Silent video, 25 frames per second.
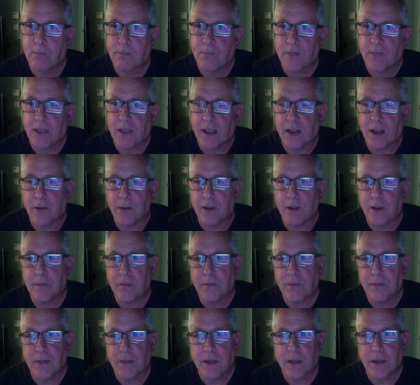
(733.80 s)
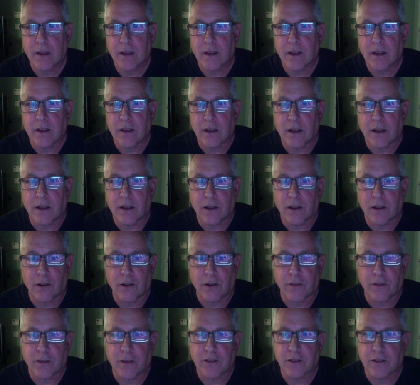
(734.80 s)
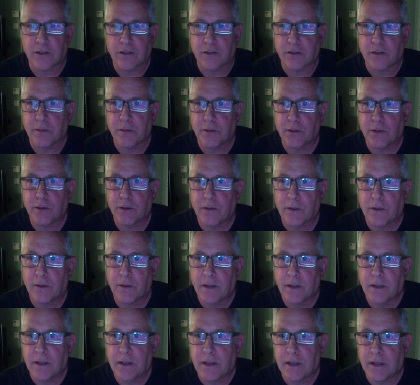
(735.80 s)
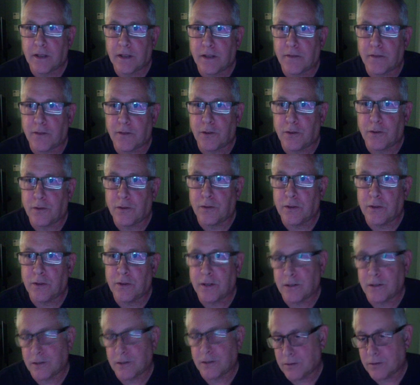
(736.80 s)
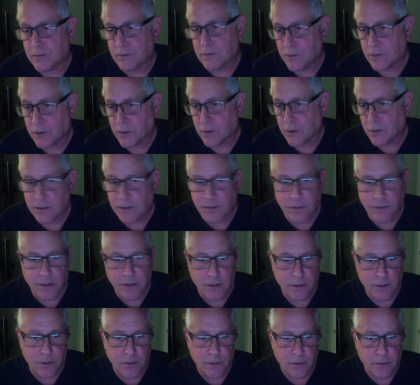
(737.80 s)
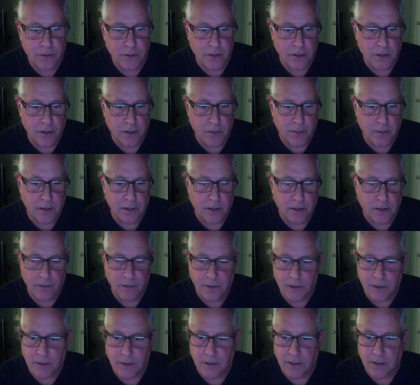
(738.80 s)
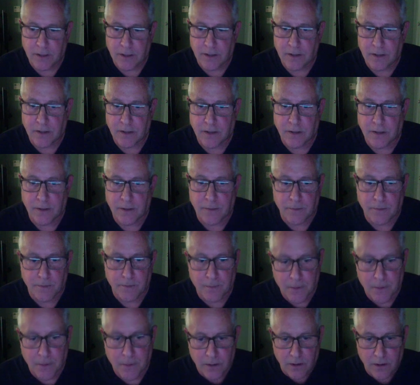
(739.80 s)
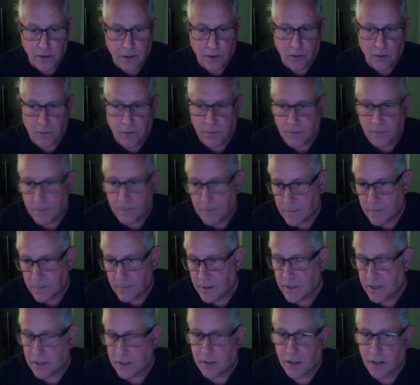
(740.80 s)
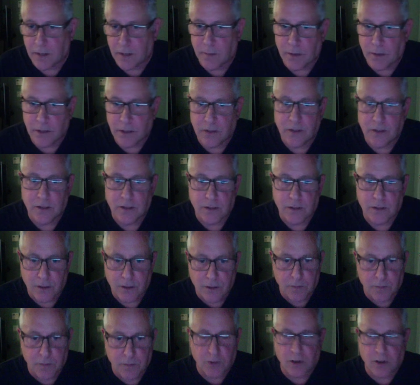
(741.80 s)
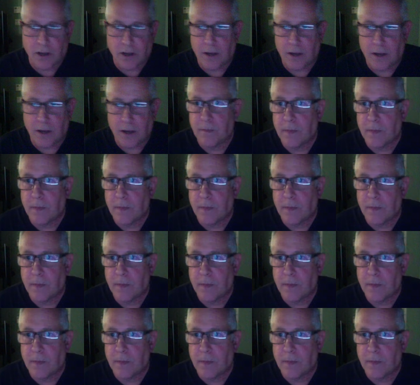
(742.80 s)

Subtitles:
anyway, ClearFX on crypto. If you enjoyed the video and you got a bit out of it, then you know, hit the like button, subscribe,